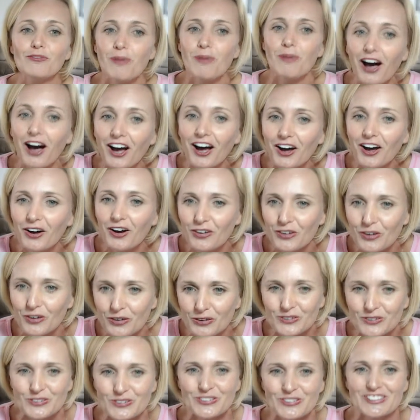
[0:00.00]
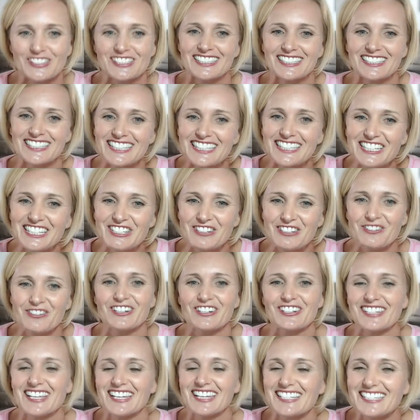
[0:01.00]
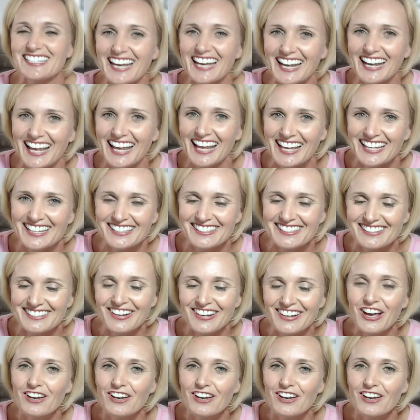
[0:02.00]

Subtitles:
potholes, detours, and dead ends,